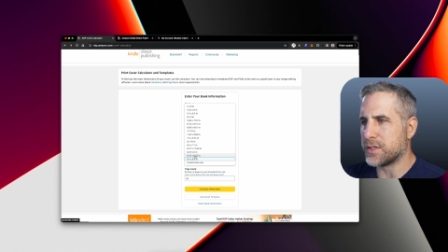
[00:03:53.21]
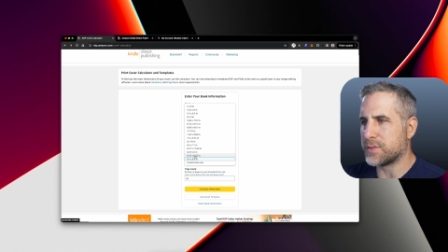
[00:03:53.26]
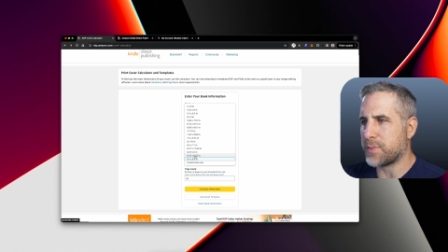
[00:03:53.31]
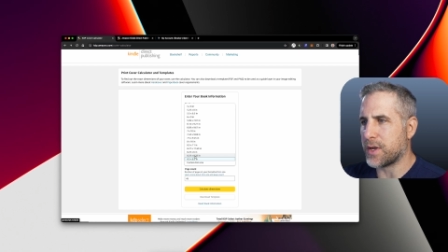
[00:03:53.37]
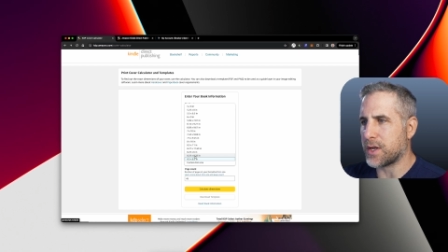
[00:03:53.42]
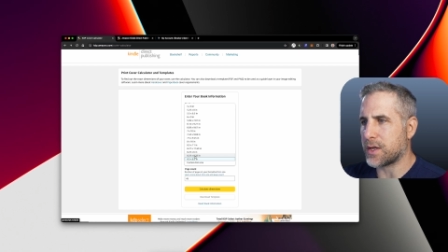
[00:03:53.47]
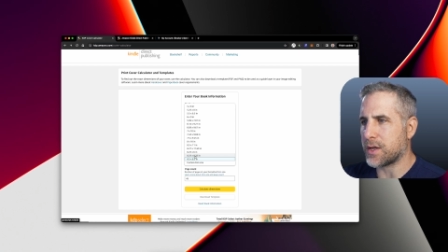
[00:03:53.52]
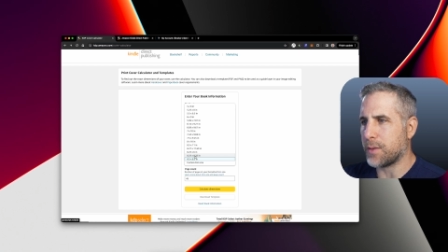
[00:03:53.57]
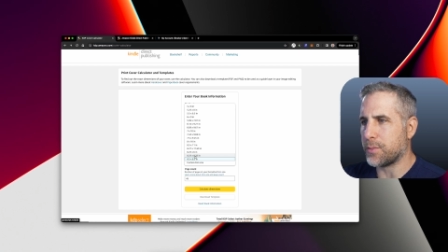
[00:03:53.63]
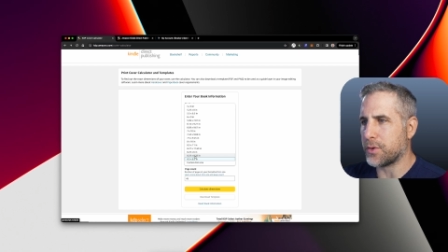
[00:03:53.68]
It's
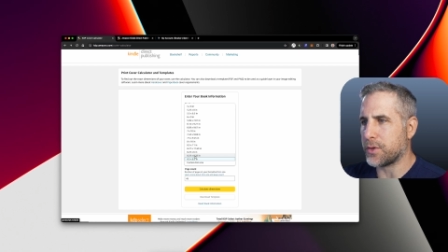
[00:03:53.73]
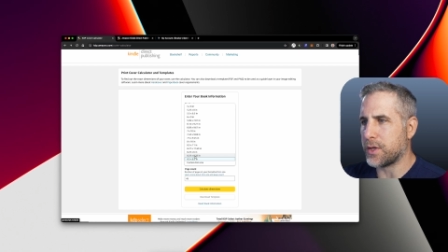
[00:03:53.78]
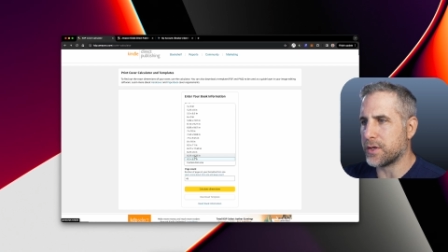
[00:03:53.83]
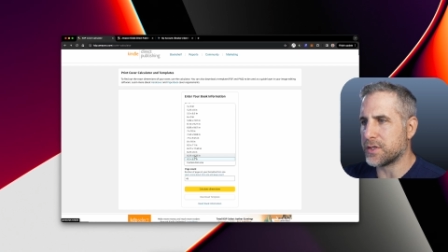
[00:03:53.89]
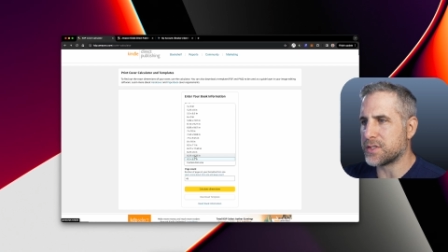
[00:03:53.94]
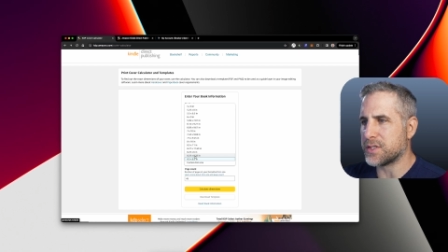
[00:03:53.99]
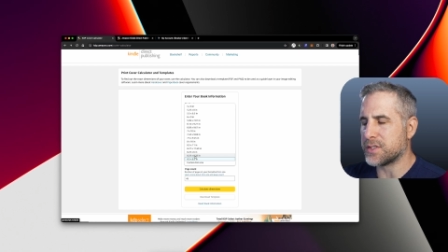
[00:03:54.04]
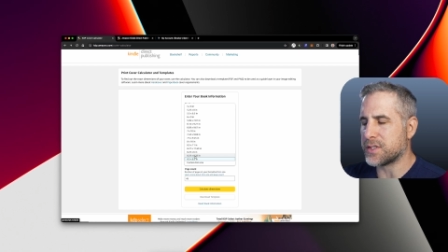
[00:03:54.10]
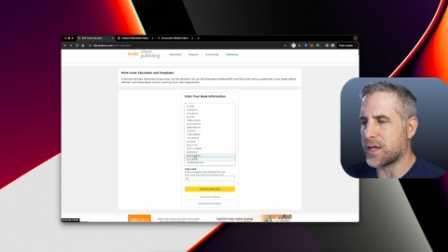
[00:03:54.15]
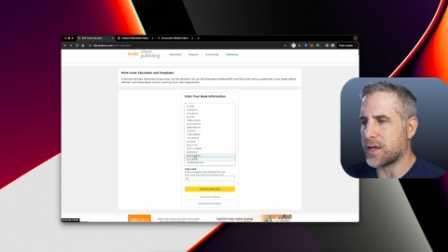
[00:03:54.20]
been a couple
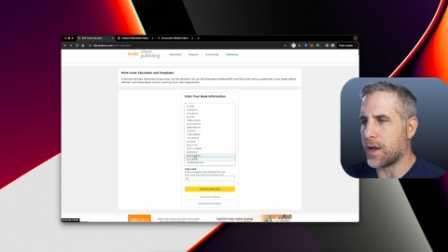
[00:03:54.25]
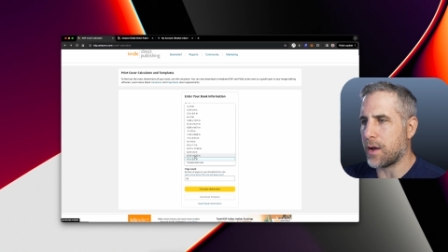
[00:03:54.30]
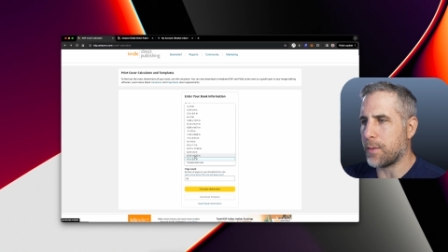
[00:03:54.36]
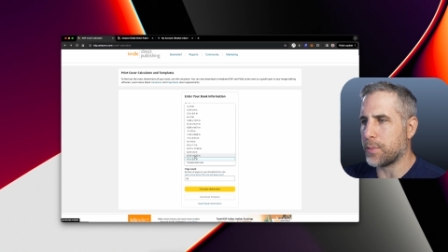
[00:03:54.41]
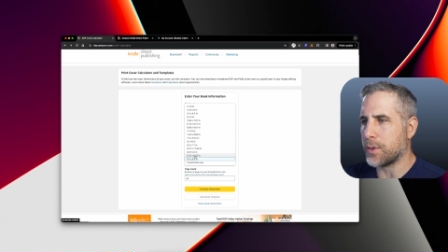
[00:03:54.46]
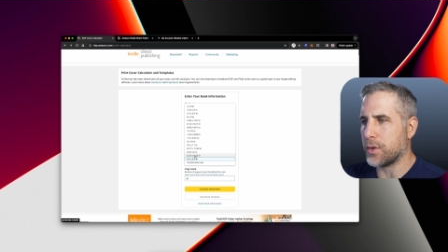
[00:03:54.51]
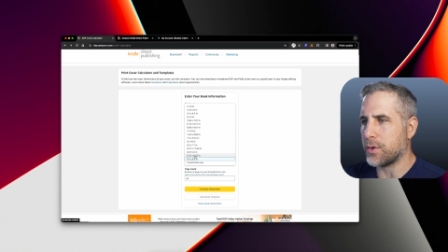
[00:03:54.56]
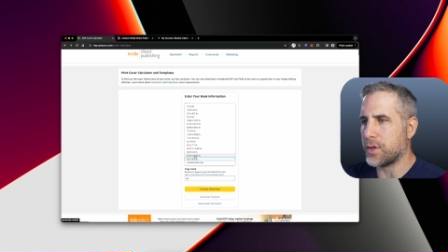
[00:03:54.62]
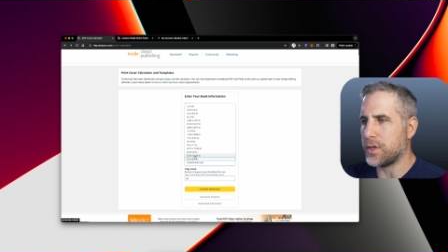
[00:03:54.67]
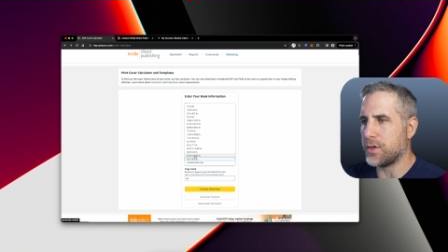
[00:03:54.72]
years since I
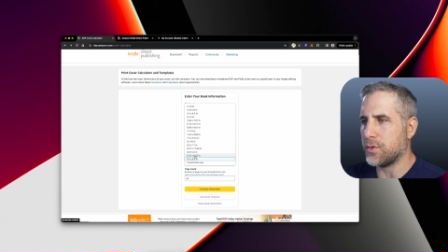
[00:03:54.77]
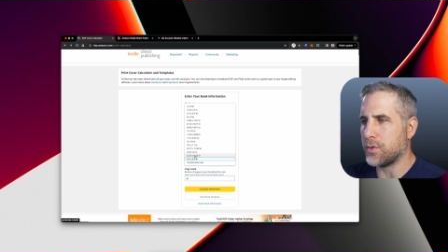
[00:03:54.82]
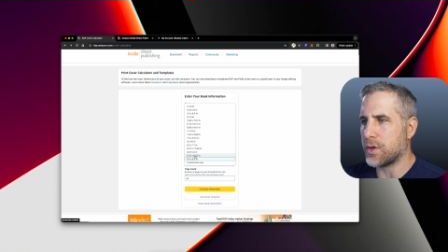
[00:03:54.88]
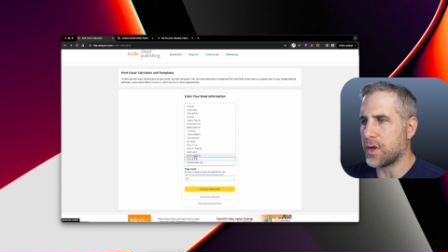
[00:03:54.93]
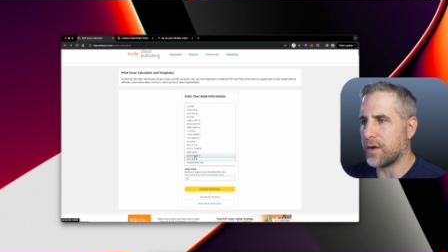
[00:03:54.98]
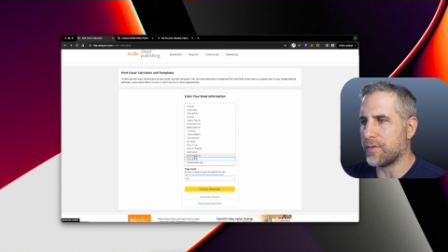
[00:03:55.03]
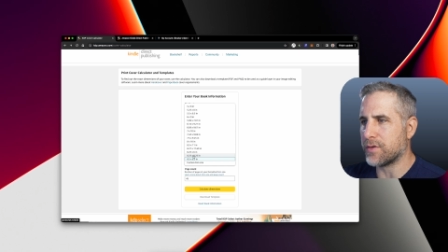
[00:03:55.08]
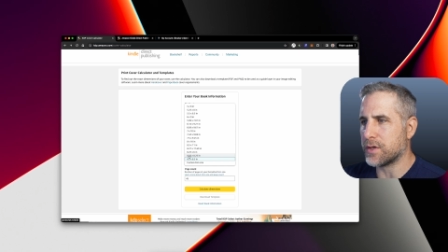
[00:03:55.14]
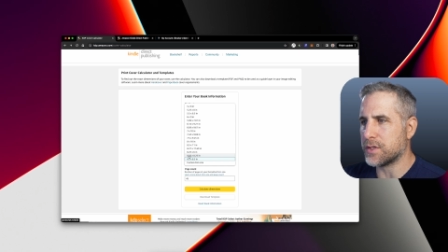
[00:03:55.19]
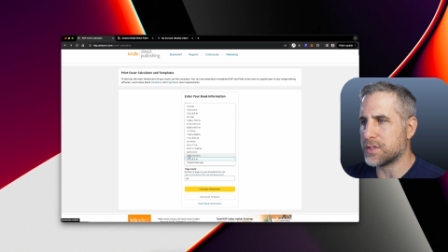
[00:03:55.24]
uploaded new
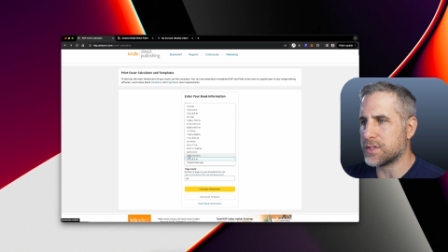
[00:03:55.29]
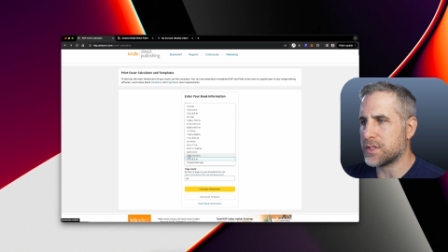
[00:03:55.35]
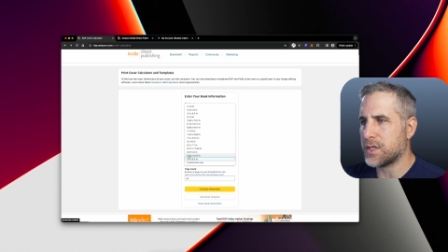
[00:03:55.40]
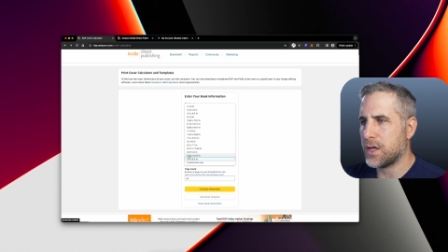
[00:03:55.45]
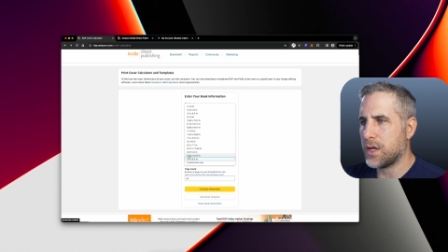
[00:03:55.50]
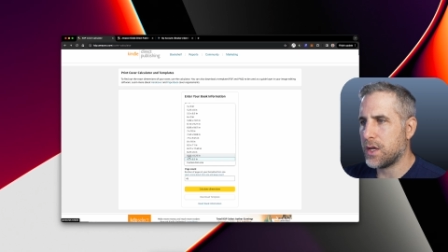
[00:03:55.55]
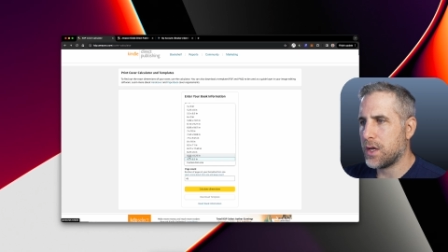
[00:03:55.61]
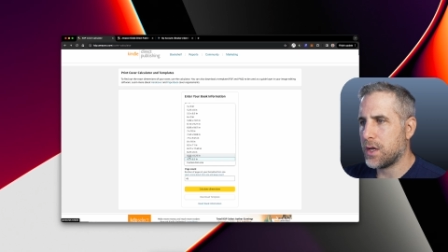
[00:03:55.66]
covers